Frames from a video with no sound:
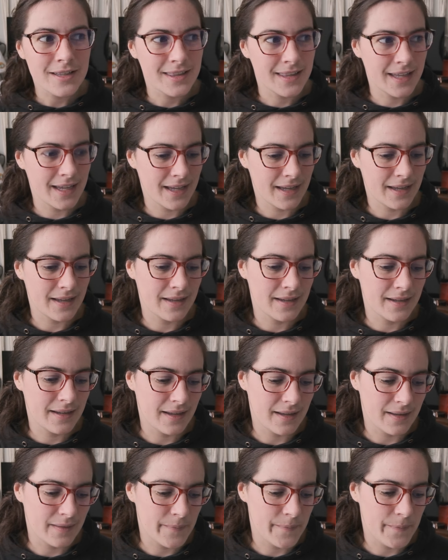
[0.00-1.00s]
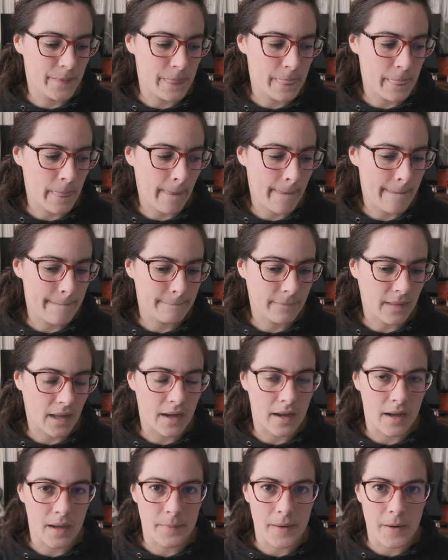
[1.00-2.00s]
thing
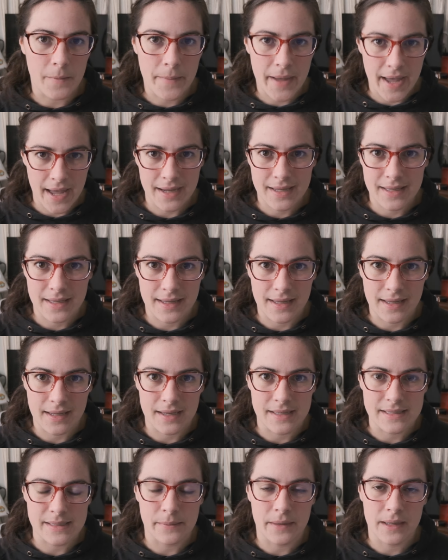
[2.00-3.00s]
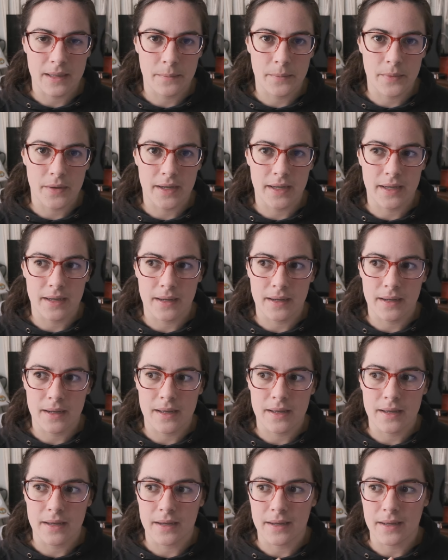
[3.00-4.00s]
uh, about packing is I'm going to bring
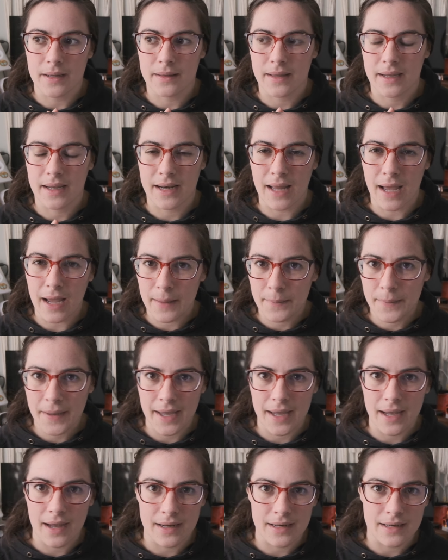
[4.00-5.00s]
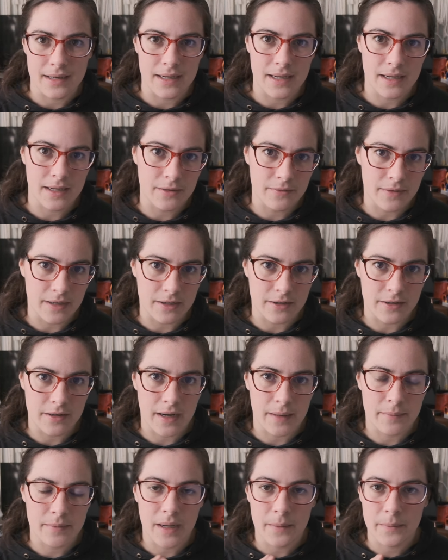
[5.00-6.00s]
uh, like an iPad and an e-reader.
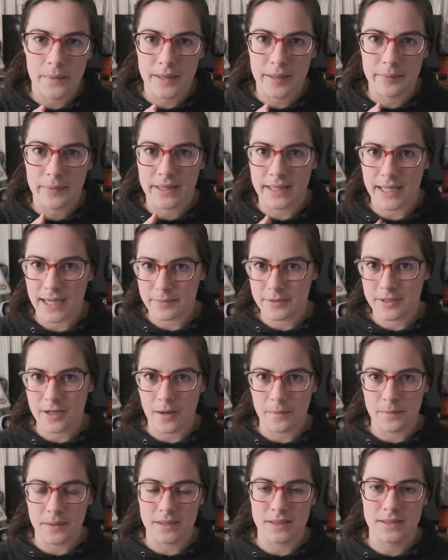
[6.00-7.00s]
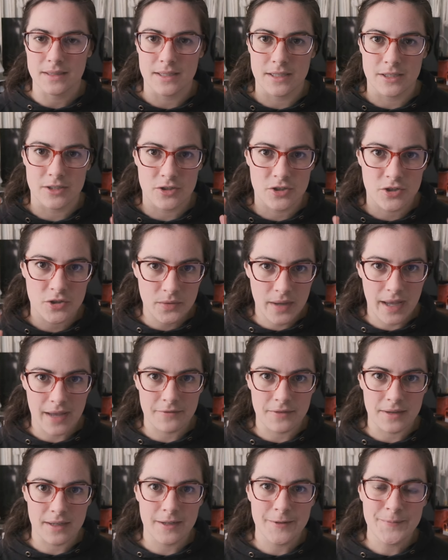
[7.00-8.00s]
I'm not bringing my laptop because it is too
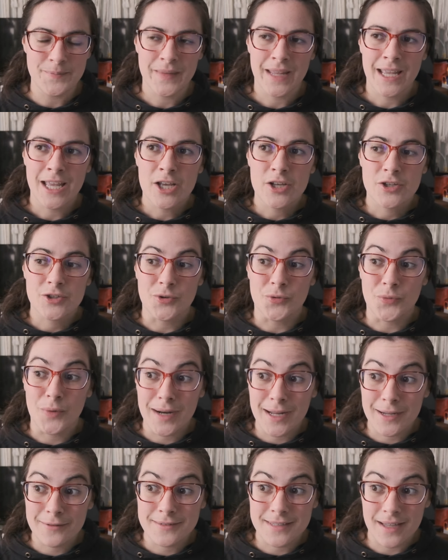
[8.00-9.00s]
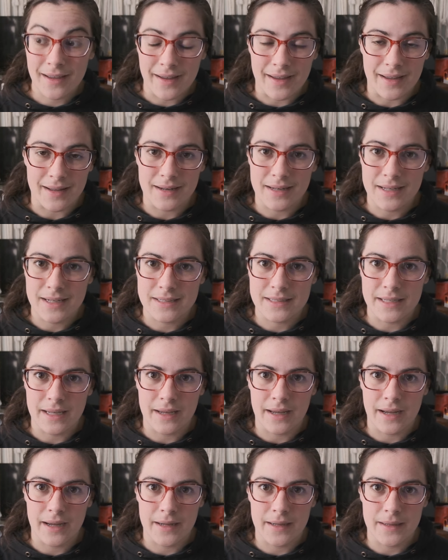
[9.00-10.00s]
heavy. So what I've done is
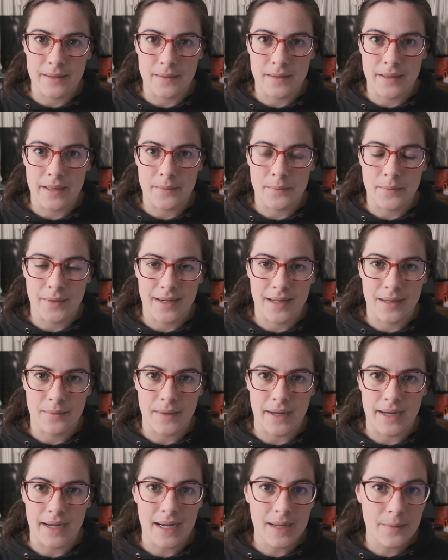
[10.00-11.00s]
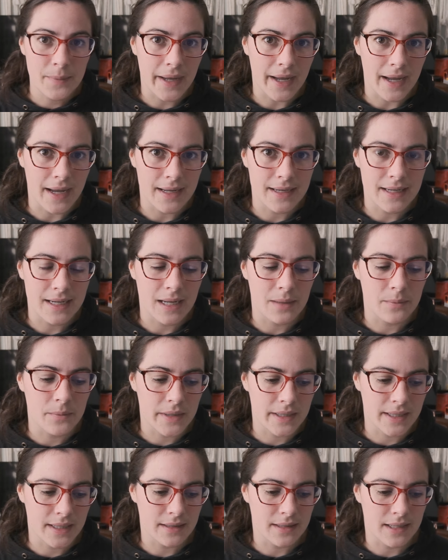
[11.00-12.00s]
I am bringing my iPad and I'm
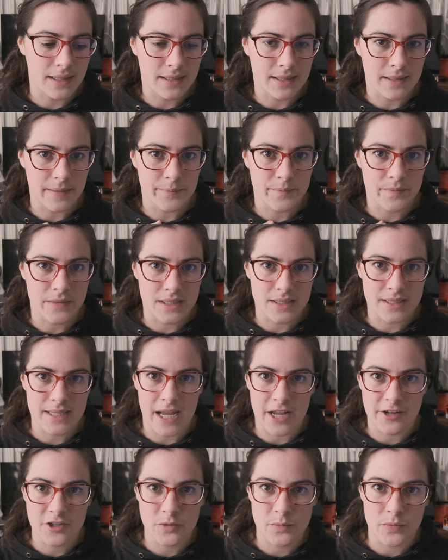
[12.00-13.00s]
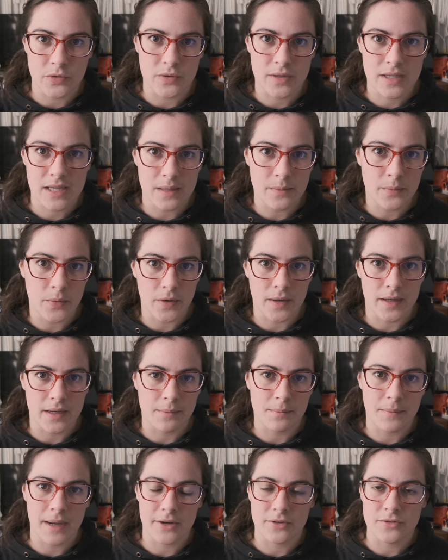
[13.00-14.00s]
bringing like a detachable keyboard
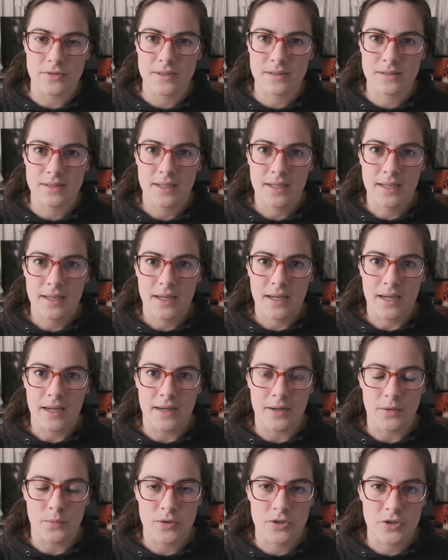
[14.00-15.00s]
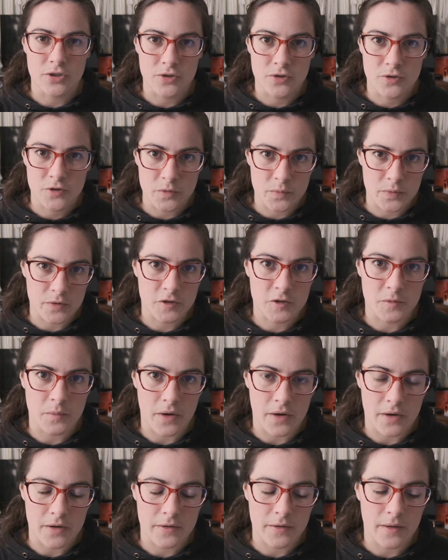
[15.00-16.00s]
and mouse, uh, which are super
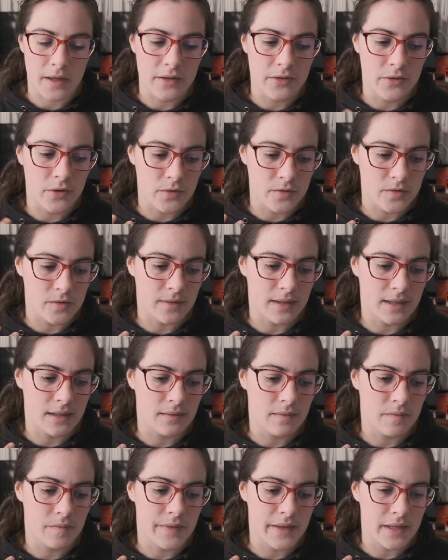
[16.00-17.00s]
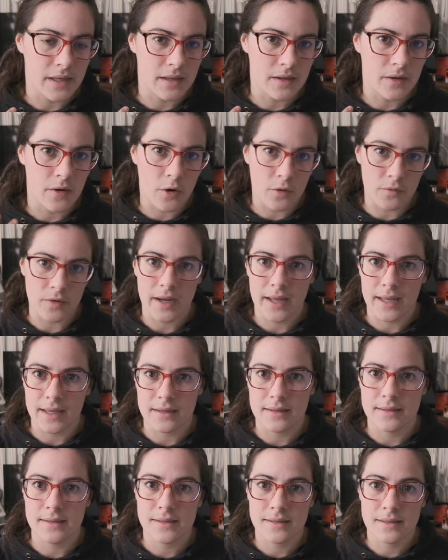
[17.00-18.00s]
small, and those are in the
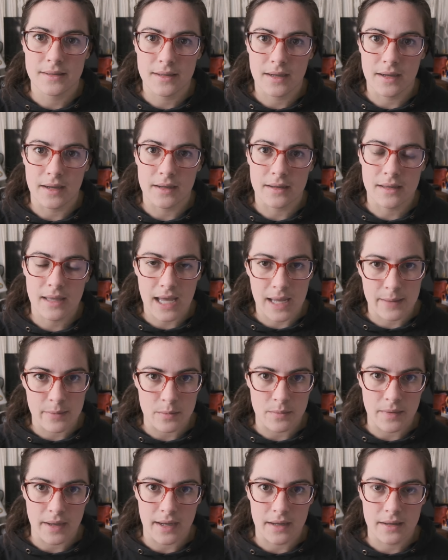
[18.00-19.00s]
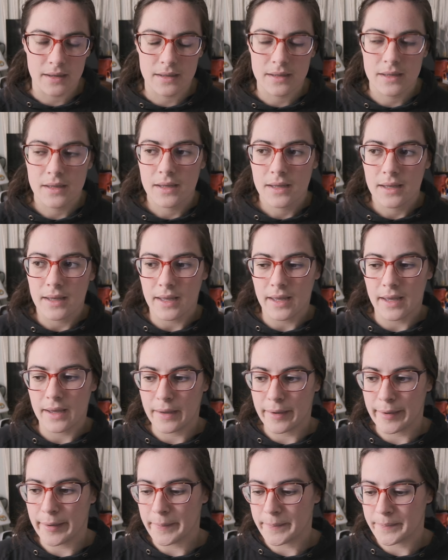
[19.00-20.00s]
overhead uh, cabin bag.
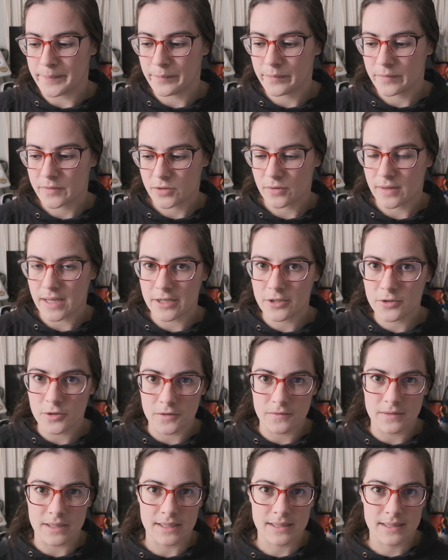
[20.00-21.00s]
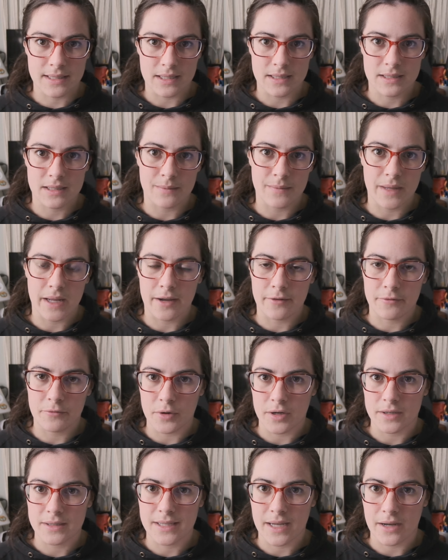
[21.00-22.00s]
Um, so that's sort of the system that I've
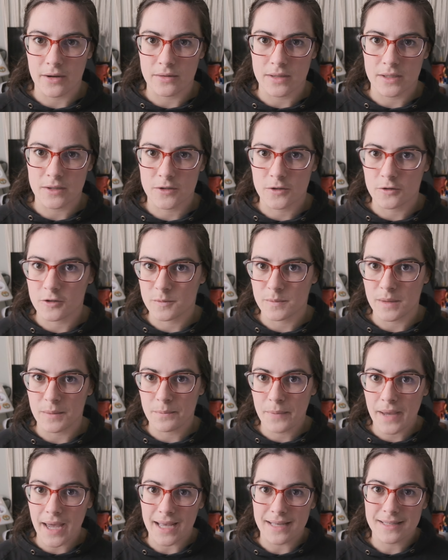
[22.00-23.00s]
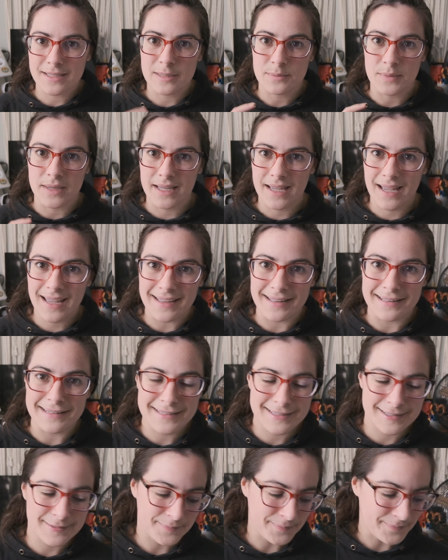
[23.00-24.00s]
worked out that suits me best
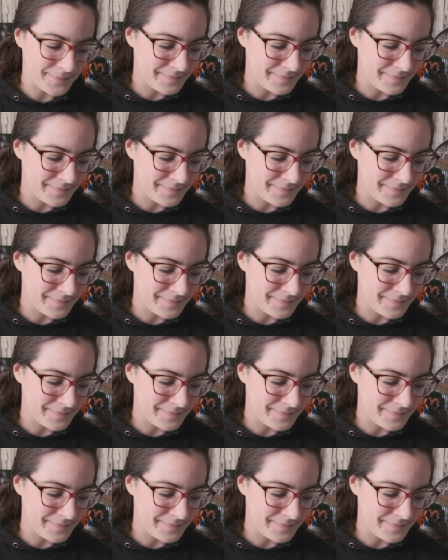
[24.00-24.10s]
because